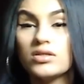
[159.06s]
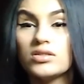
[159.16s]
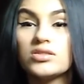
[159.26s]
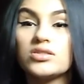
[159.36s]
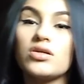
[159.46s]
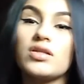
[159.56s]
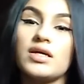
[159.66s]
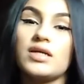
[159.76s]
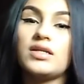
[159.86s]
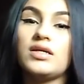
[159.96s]
So
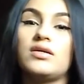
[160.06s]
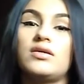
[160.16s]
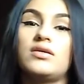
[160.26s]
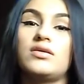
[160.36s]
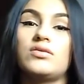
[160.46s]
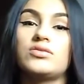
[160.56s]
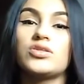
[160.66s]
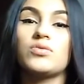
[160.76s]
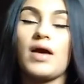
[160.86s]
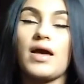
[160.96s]

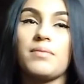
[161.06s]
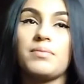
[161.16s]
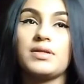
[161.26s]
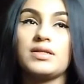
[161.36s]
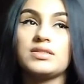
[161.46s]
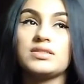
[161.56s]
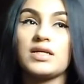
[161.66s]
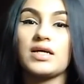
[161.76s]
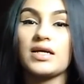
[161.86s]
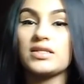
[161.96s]
what happened is
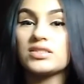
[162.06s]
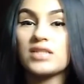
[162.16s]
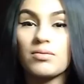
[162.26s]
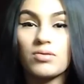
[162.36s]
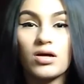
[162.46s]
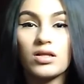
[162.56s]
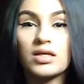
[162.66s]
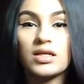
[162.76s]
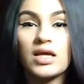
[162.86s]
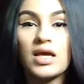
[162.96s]
I just kept
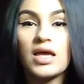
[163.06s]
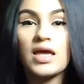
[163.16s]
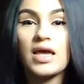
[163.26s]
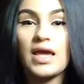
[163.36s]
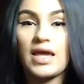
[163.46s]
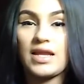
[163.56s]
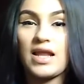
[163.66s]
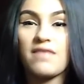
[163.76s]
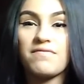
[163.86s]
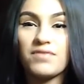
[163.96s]
crawling, and
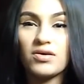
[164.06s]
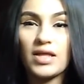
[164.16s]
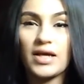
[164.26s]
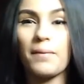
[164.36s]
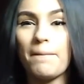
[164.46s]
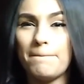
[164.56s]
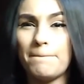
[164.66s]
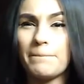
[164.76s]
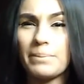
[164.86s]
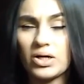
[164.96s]
I felt a
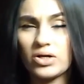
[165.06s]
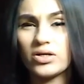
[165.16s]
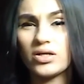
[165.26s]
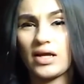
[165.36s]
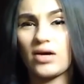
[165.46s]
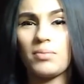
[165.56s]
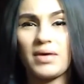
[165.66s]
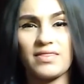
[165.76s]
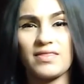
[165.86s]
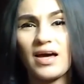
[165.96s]
burn on my
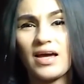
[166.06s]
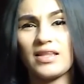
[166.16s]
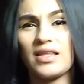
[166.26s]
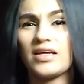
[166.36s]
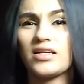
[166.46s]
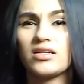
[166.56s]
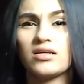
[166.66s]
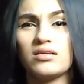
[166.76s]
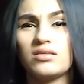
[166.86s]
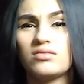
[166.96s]
thigh.
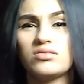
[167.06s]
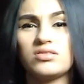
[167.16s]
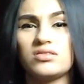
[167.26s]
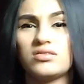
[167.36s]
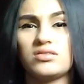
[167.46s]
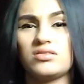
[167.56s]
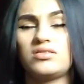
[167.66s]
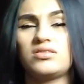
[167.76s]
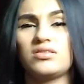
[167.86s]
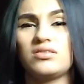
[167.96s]
It was
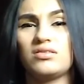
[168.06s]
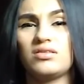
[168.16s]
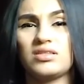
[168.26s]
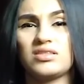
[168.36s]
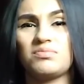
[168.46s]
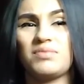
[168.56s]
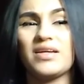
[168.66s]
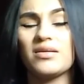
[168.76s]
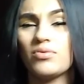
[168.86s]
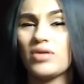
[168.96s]
just
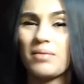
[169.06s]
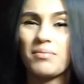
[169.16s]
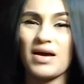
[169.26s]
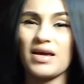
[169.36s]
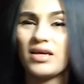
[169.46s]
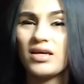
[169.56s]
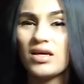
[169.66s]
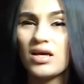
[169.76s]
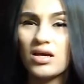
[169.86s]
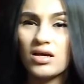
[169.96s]
unexplainable. My
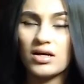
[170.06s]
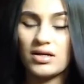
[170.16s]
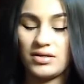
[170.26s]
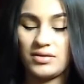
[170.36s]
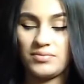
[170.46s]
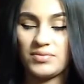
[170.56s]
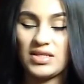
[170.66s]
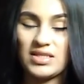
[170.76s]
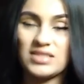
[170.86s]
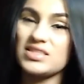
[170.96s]
the
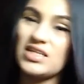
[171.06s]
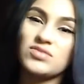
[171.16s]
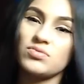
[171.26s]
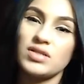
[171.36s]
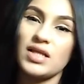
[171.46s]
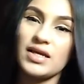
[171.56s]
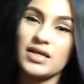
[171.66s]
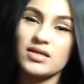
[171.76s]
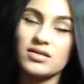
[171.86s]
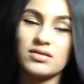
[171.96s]
insides were how
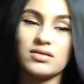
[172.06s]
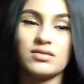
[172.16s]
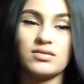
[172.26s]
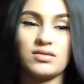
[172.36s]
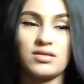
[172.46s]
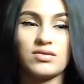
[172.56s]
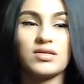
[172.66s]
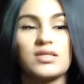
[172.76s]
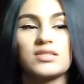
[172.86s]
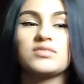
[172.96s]

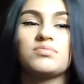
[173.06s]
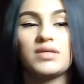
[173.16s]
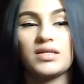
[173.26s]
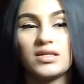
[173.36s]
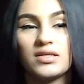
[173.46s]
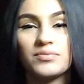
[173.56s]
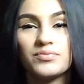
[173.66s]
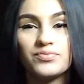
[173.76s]
can I explain it?